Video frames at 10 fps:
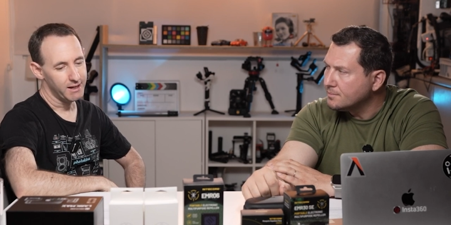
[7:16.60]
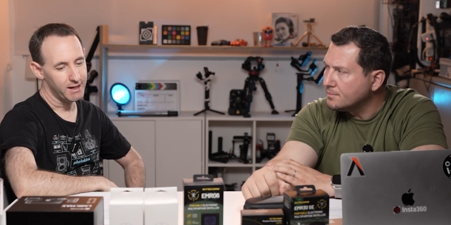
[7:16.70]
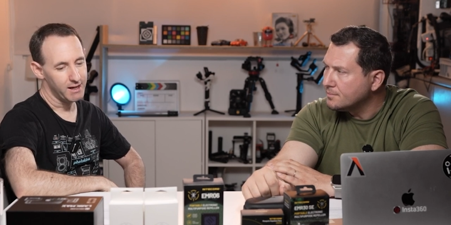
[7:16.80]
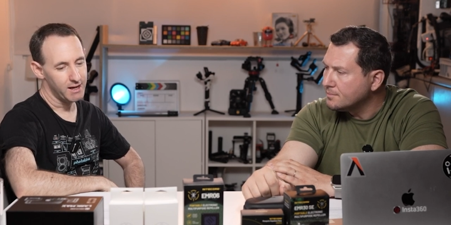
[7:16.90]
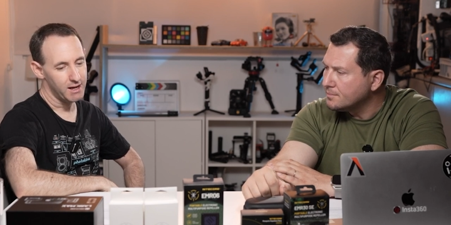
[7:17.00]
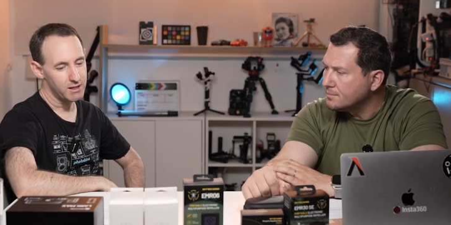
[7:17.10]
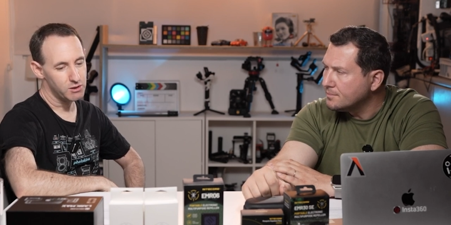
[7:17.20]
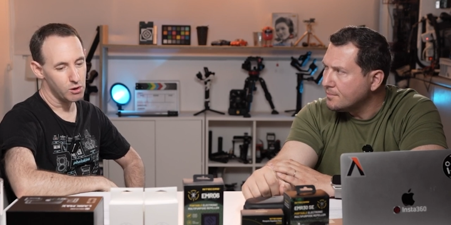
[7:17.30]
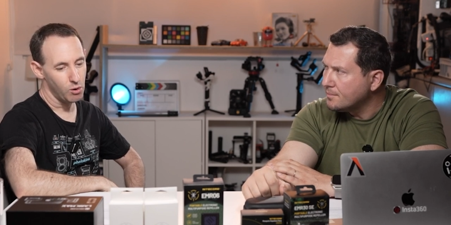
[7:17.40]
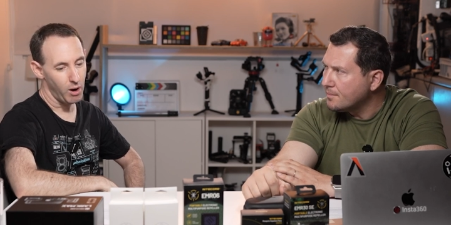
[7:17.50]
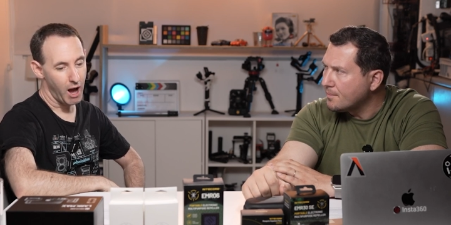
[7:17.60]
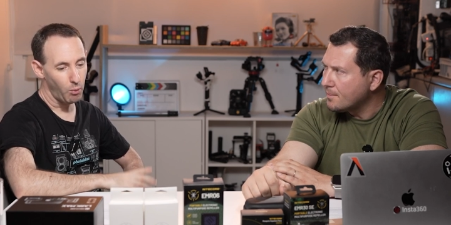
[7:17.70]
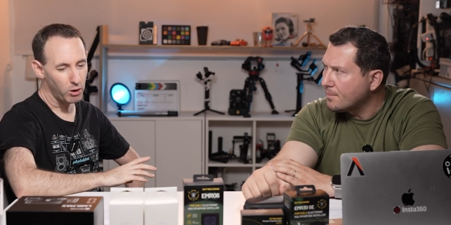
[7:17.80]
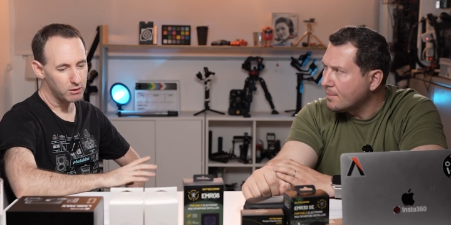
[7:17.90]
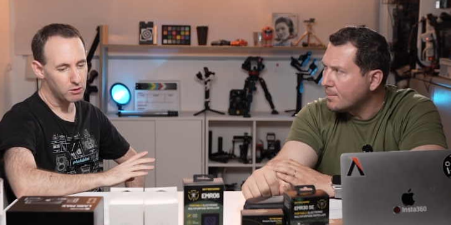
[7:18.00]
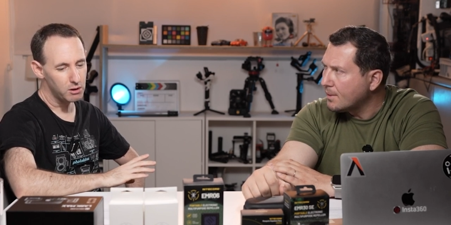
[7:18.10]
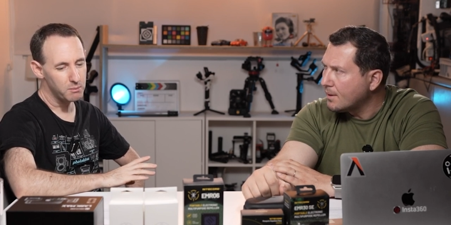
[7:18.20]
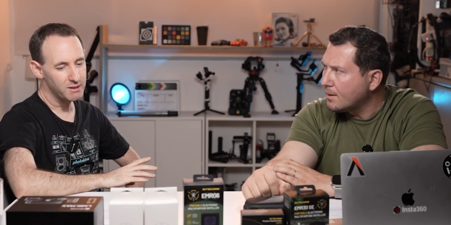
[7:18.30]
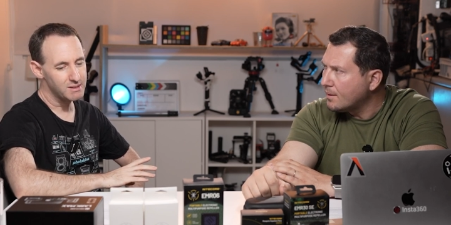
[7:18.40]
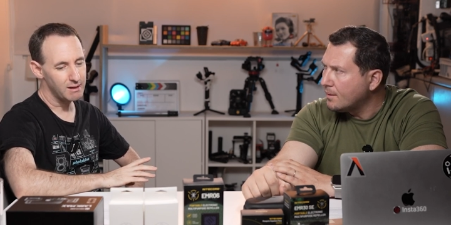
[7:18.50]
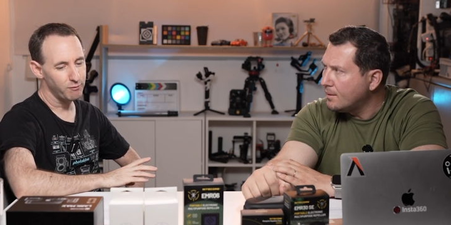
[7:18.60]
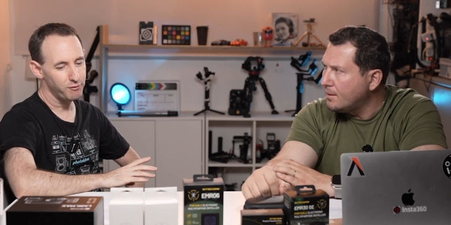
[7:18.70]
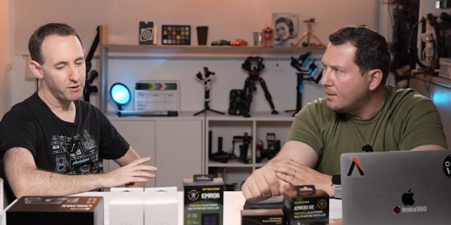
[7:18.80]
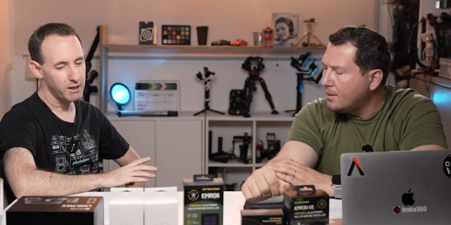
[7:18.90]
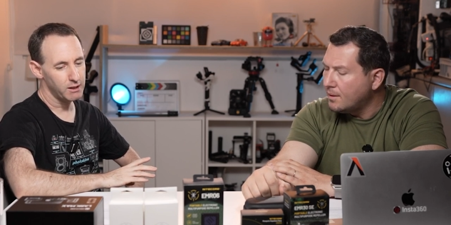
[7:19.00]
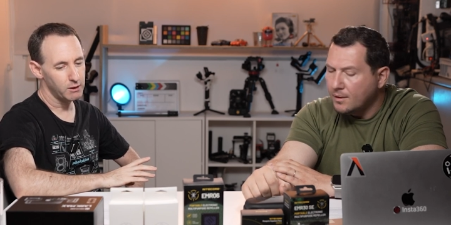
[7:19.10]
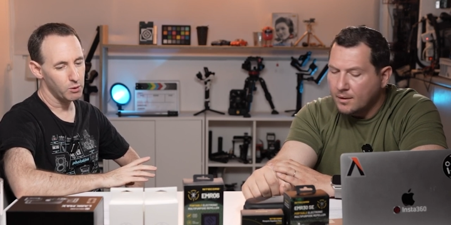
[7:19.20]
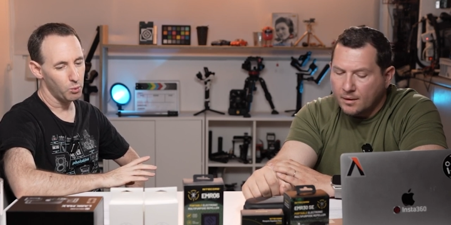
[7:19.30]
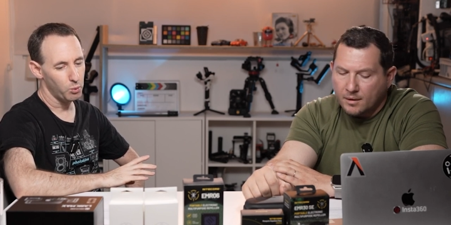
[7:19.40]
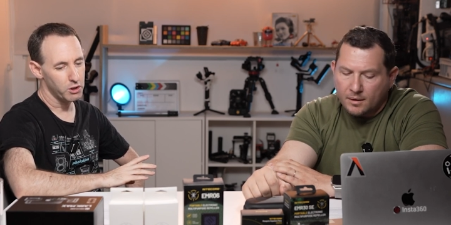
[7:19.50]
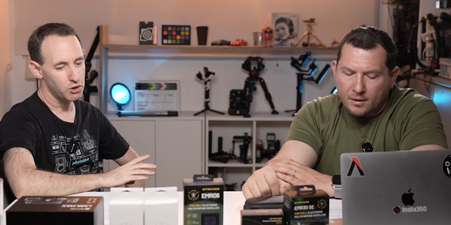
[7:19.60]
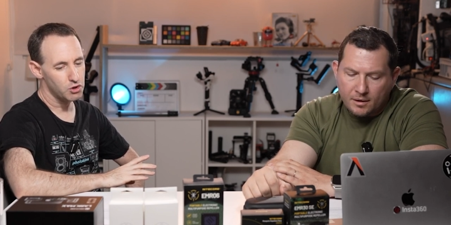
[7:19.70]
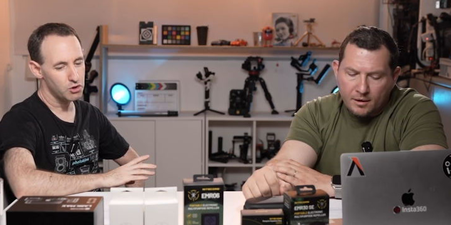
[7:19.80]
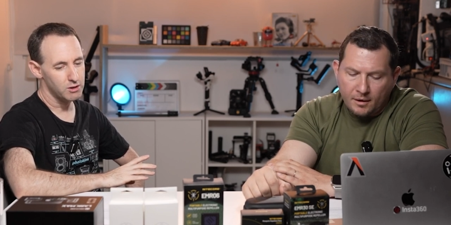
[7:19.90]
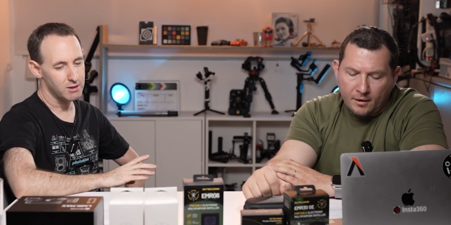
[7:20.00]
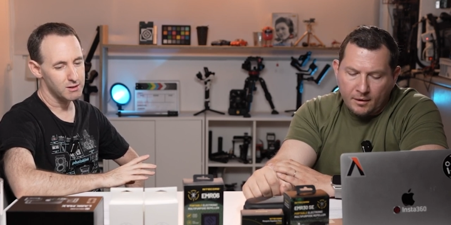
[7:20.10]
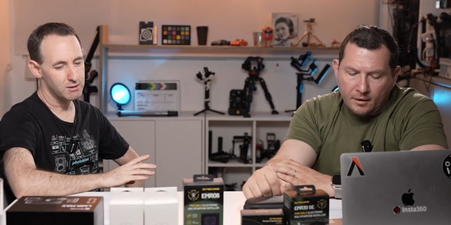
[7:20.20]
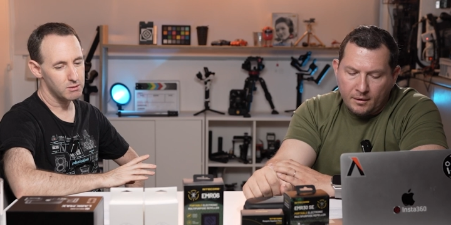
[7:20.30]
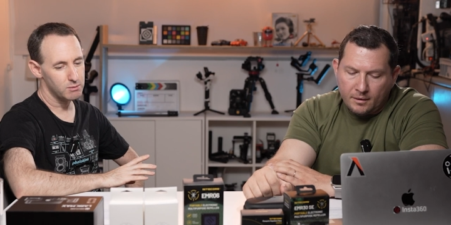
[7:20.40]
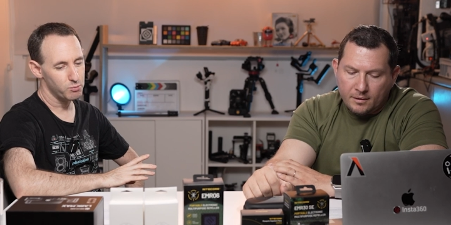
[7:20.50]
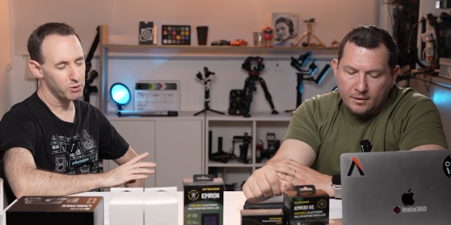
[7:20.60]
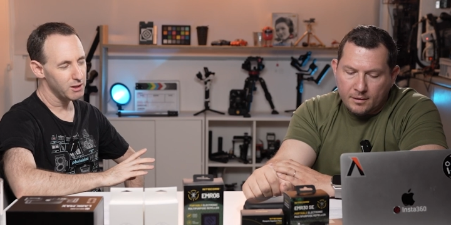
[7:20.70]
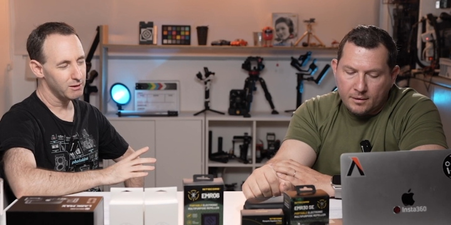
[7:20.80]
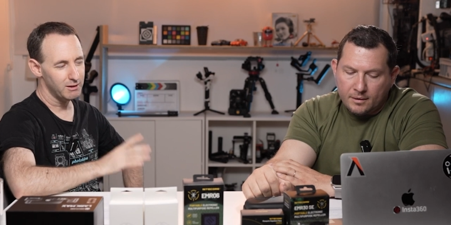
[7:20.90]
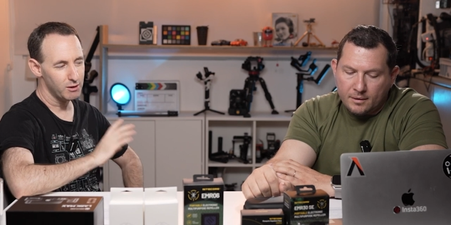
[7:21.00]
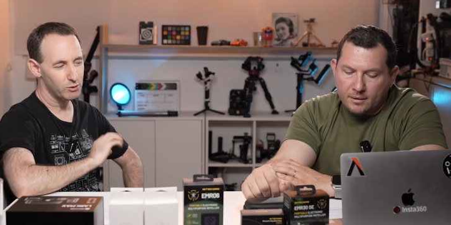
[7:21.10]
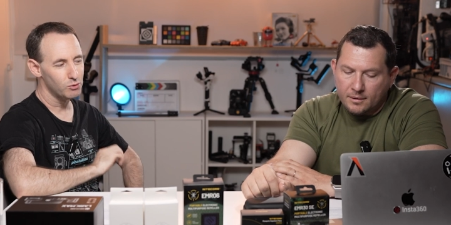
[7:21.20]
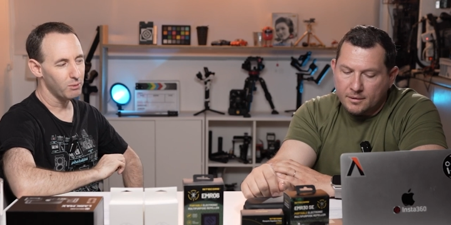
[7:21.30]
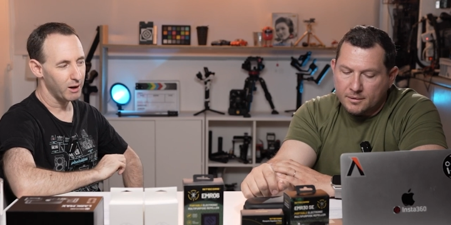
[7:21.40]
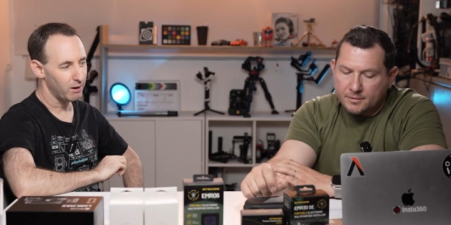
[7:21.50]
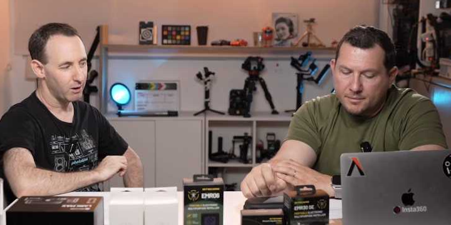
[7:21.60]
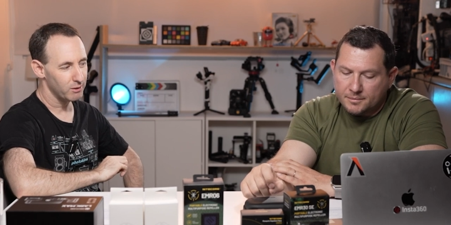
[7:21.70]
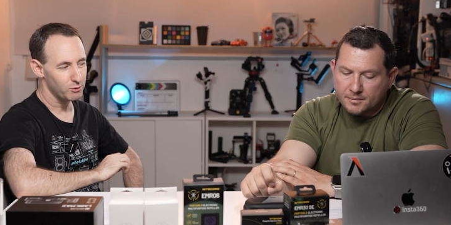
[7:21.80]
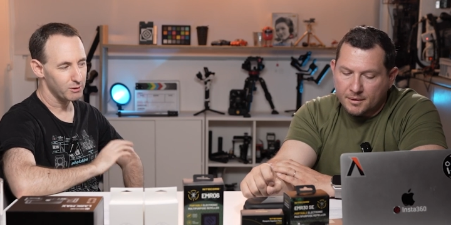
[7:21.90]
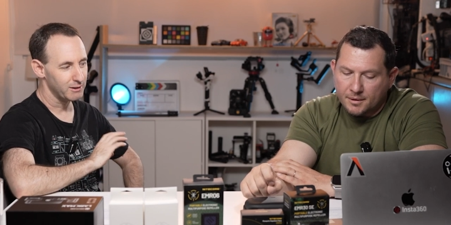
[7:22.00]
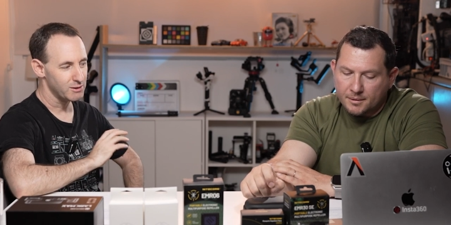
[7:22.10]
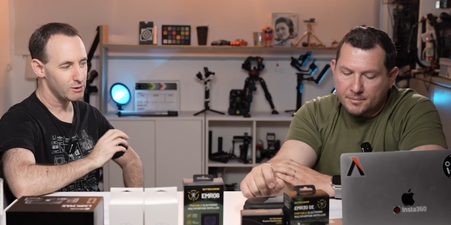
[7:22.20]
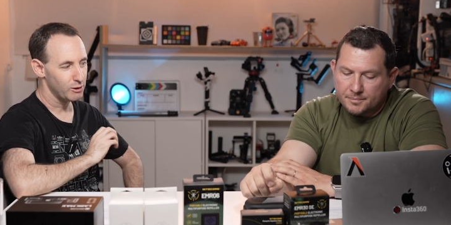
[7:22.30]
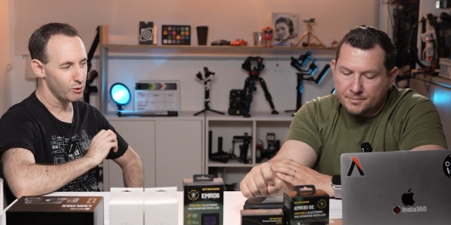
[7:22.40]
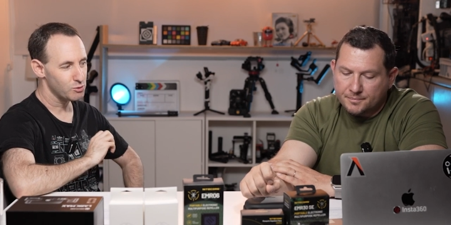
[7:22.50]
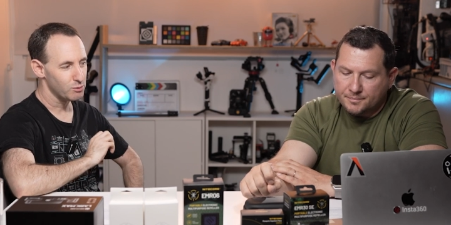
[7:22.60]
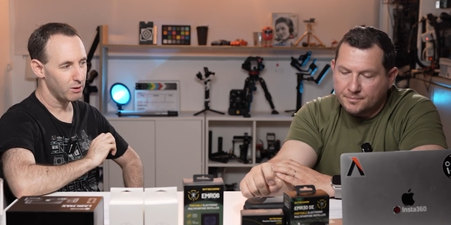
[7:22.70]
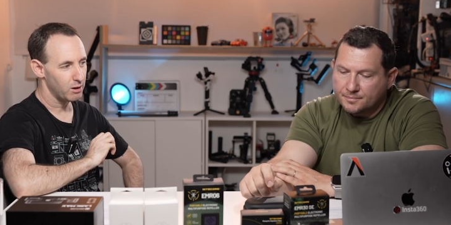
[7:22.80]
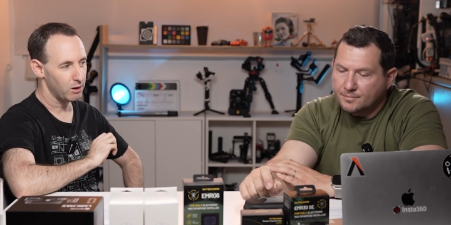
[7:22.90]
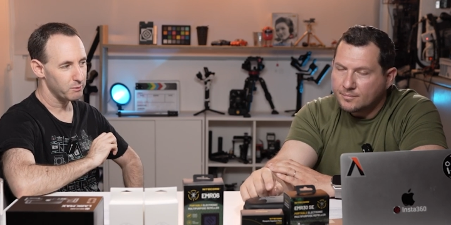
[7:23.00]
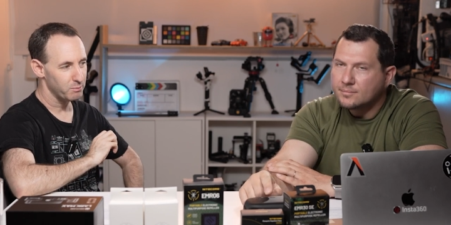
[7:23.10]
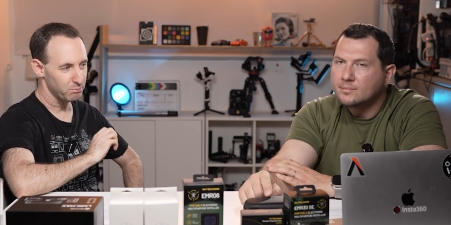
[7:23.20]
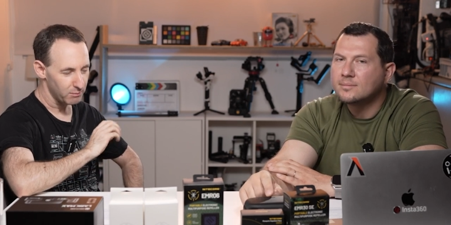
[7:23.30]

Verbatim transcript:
Speaker 1: Uh, so I want to talk about something which is pretty dear to my heart, or at least close to my heart,